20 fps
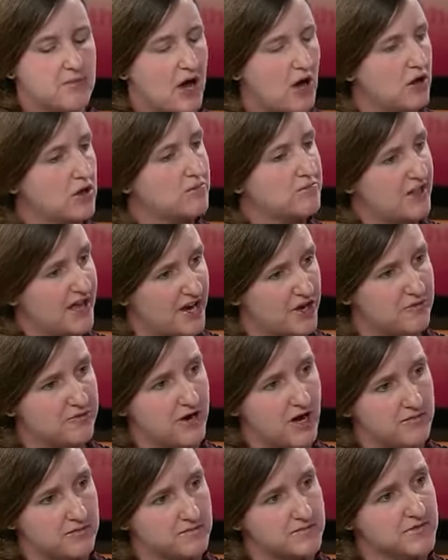bowel and bladder
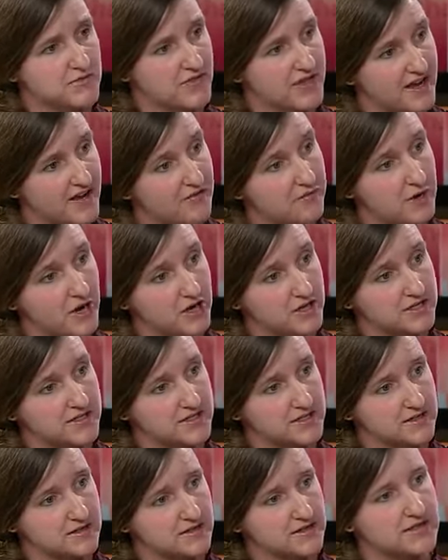problems when they have
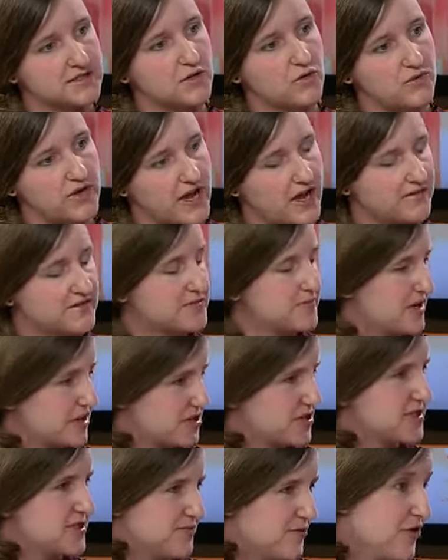Parkinson's. So we have
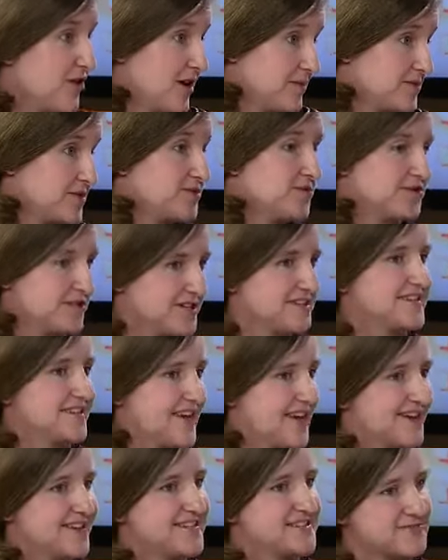specialty programs to address
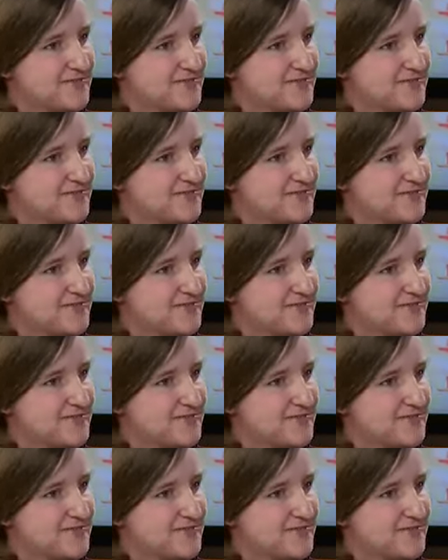that